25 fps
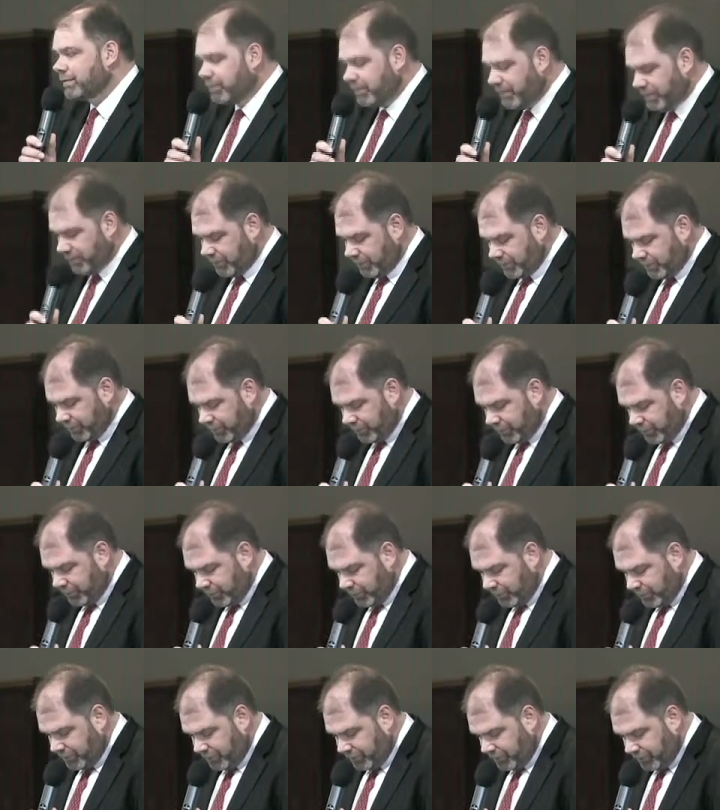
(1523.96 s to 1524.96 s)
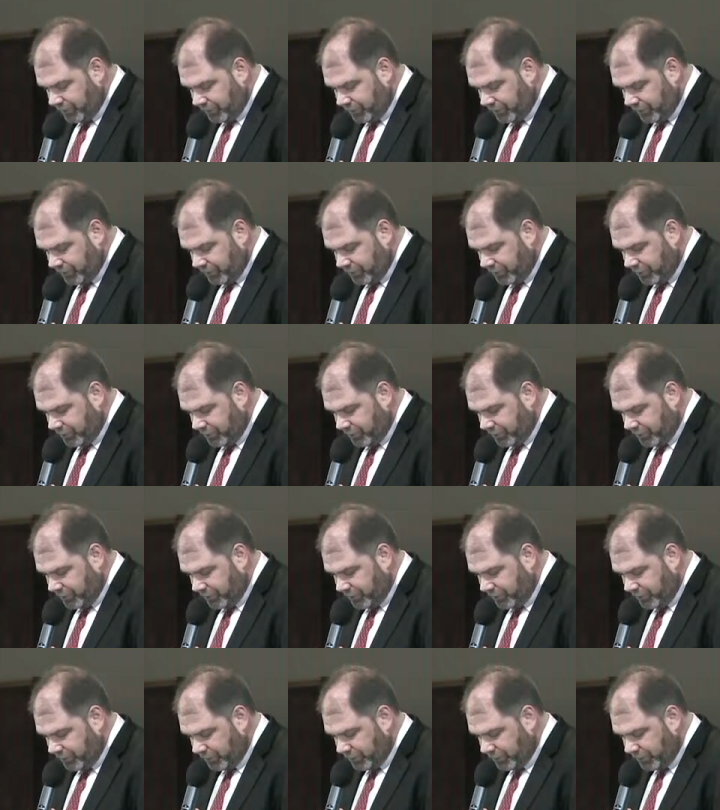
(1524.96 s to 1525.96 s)

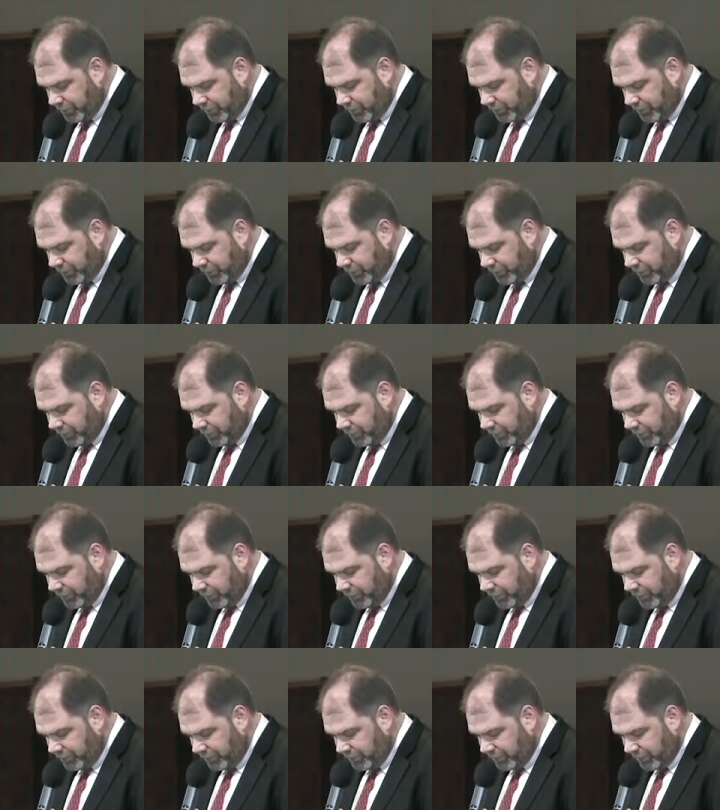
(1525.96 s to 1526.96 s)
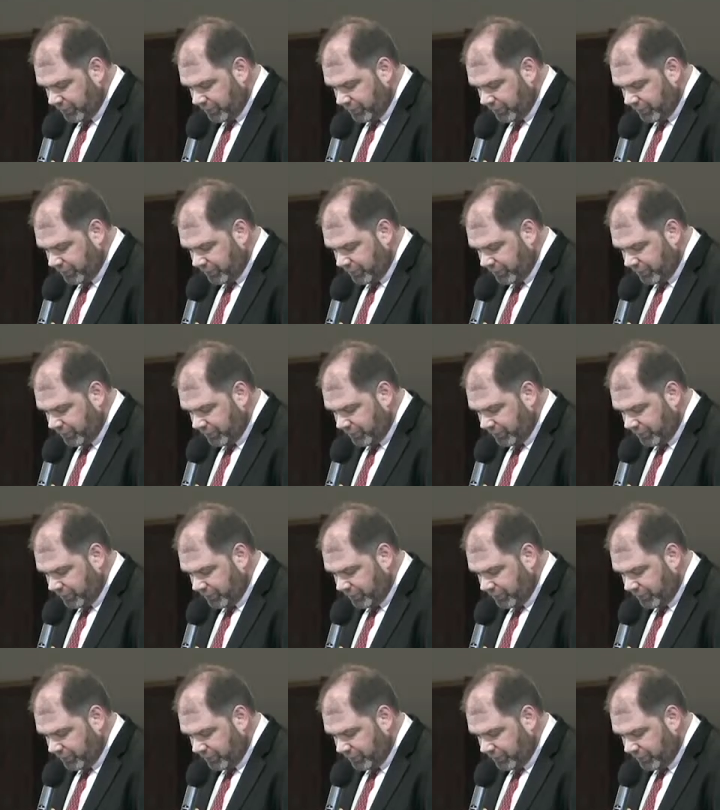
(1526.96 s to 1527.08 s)
No one is speaking in this clip.